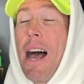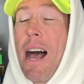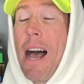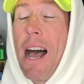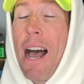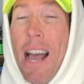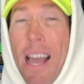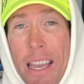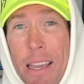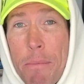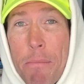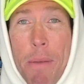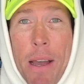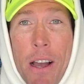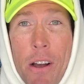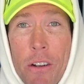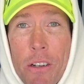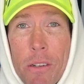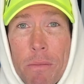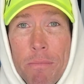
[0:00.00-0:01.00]
I am
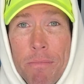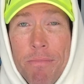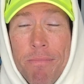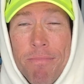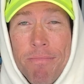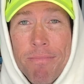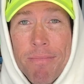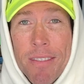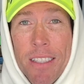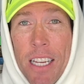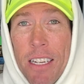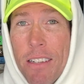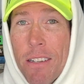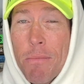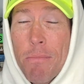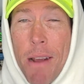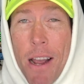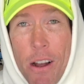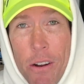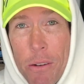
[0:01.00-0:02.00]
Malcolm. This is
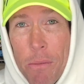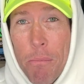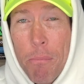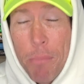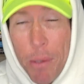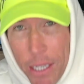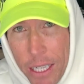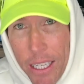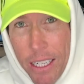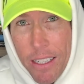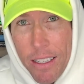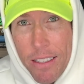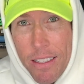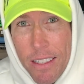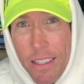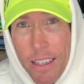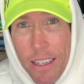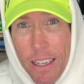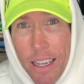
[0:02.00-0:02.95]
Malcolm Beans,